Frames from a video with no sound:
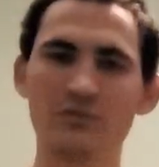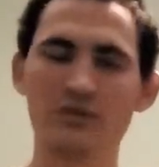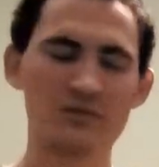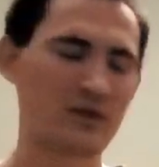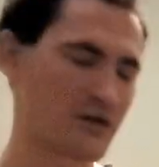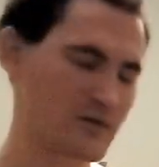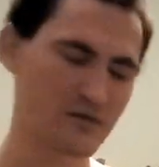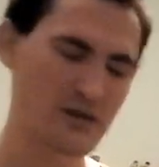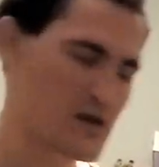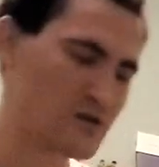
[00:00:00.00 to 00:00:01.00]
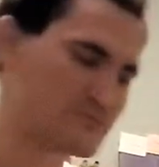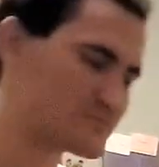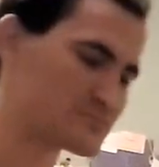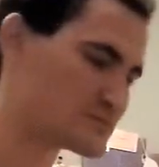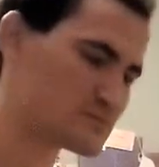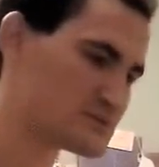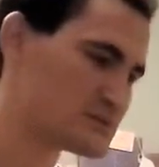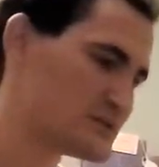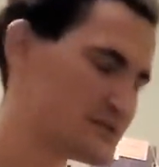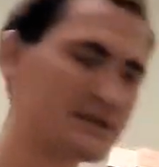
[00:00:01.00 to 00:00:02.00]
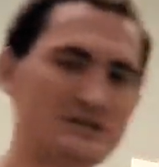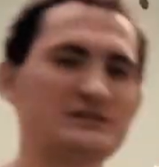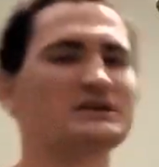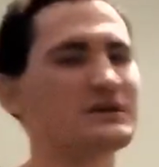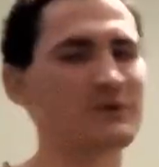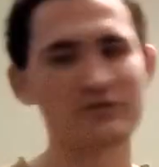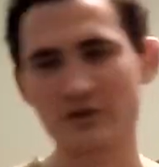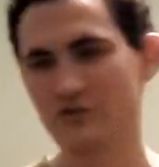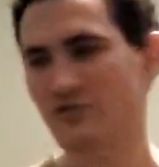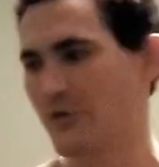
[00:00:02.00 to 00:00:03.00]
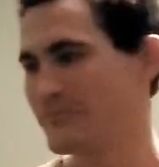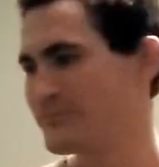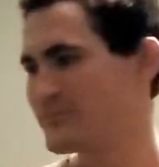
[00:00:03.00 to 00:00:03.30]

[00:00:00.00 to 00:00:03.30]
It's like, no. So that's just like no introduction. So